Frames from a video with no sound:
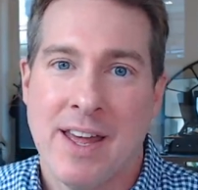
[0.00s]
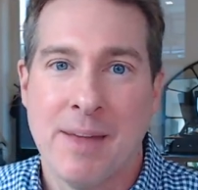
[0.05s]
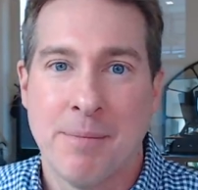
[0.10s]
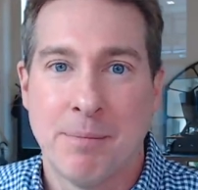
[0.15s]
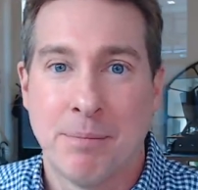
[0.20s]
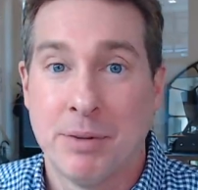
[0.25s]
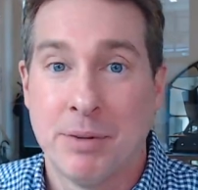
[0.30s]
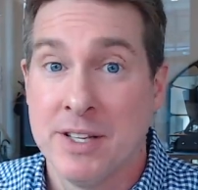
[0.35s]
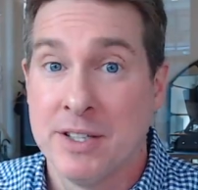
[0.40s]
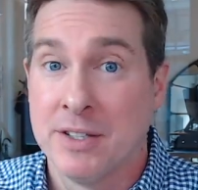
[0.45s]

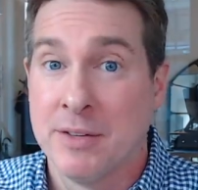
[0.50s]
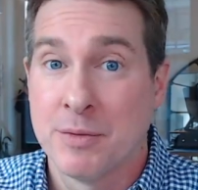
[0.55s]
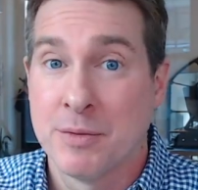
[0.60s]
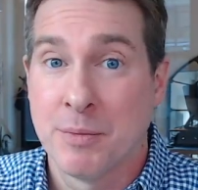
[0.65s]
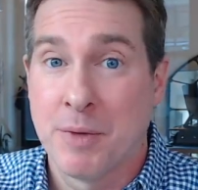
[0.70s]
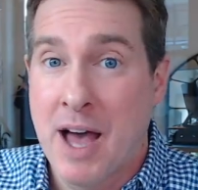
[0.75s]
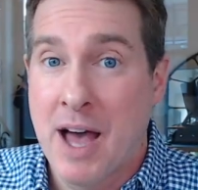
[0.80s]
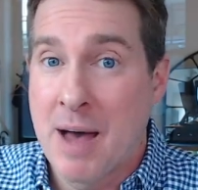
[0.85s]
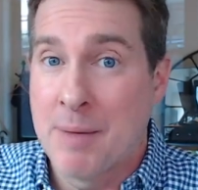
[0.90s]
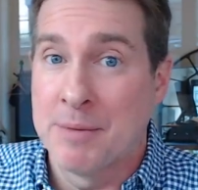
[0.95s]
and please leave
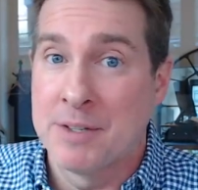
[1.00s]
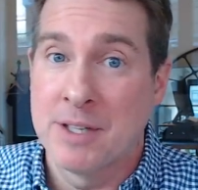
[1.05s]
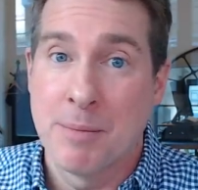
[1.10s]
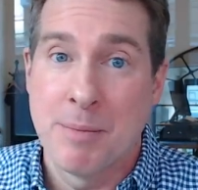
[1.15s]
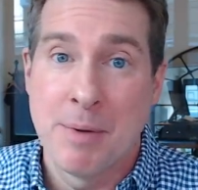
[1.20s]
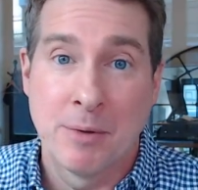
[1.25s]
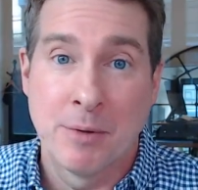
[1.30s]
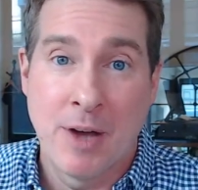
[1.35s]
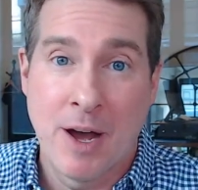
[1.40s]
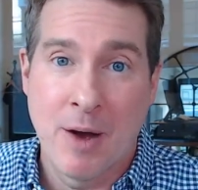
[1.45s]
some comments so
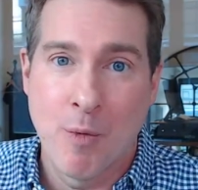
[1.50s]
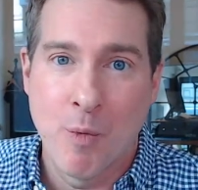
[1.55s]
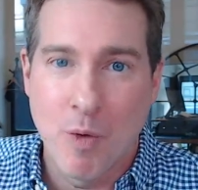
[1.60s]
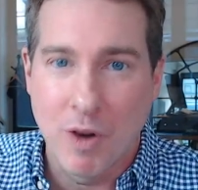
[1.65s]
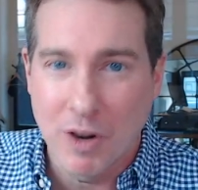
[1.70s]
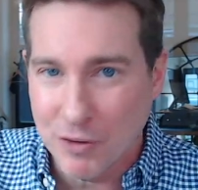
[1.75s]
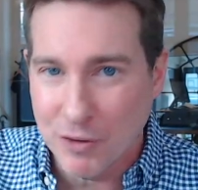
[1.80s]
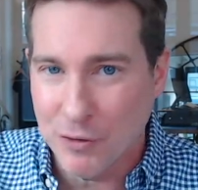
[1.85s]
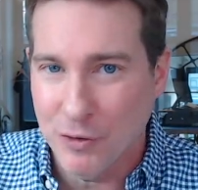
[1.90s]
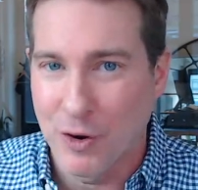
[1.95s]
people know how
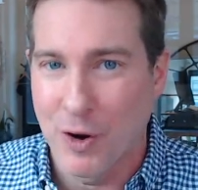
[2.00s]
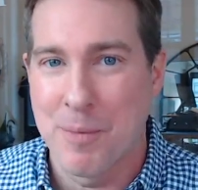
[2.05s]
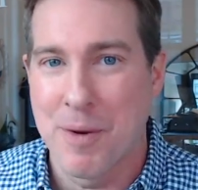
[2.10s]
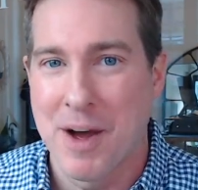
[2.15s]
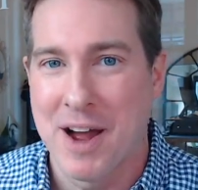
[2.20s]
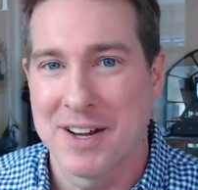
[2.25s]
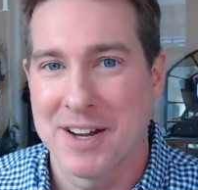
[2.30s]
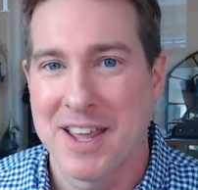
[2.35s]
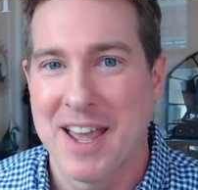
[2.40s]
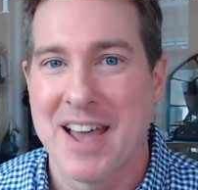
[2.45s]
wonderful our
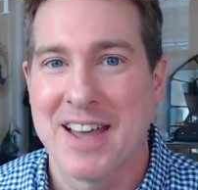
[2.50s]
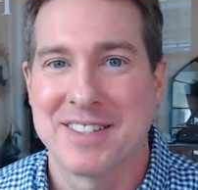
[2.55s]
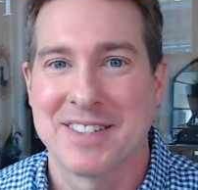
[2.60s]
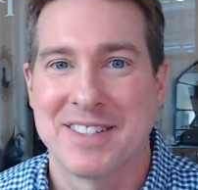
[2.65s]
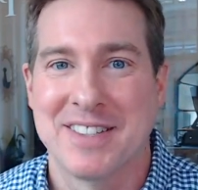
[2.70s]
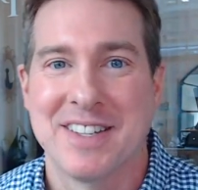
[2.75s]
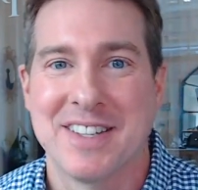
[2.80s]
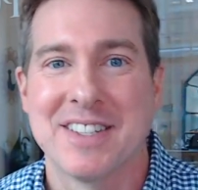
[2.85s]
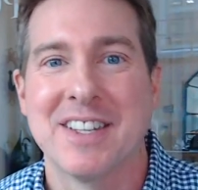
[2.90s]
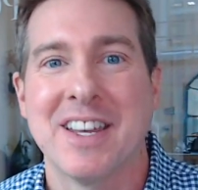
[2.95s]

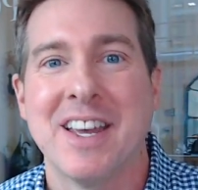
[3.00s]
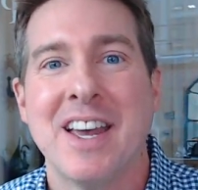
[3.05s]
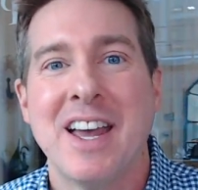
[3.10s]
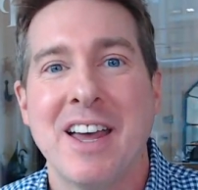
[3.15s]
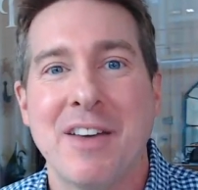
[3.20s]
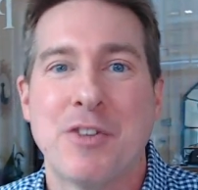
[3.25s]
podcast is.